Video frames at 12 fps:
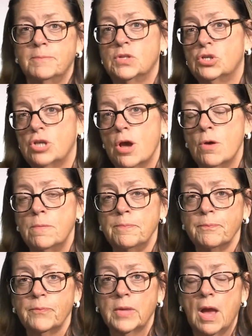So
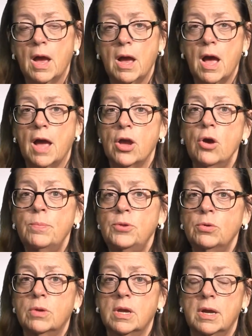I hope
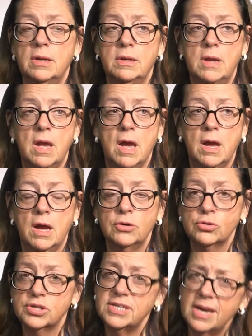you can
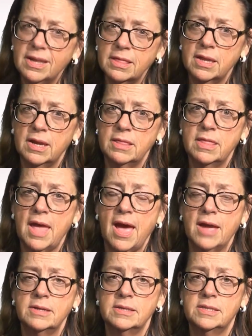understand then
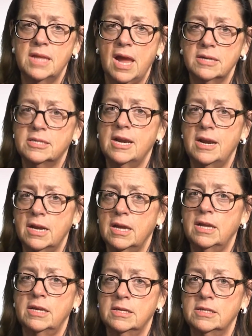that data
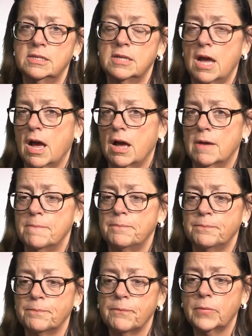is
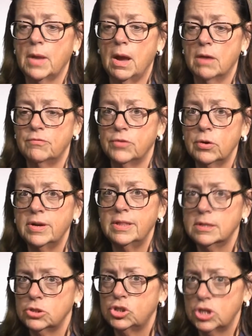very
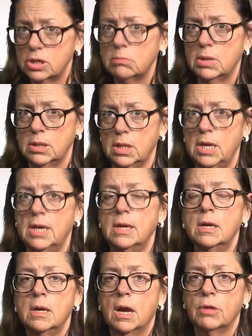legitimately
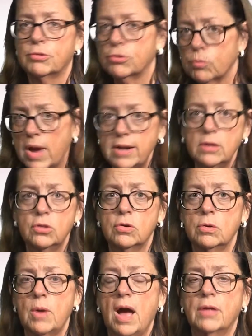threaded
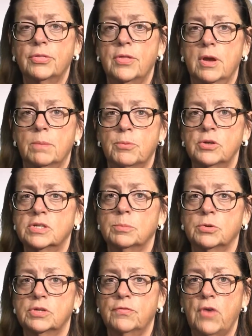throughout the
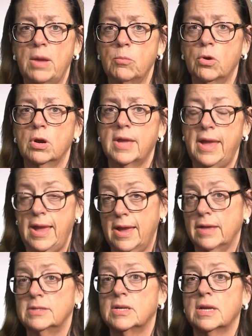Principles framework,
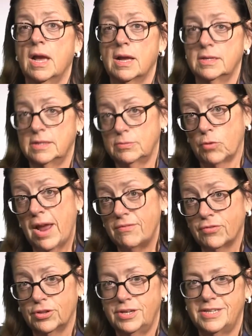and
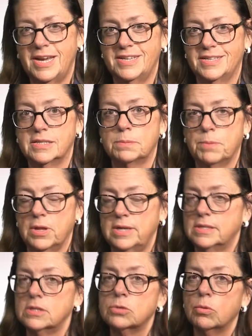rightfully takes its
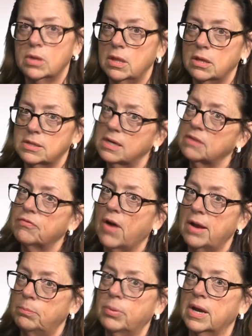place as one of the
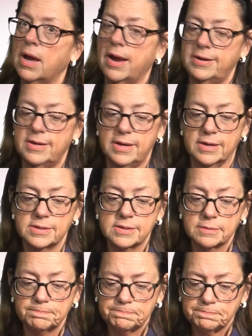identified big ideas.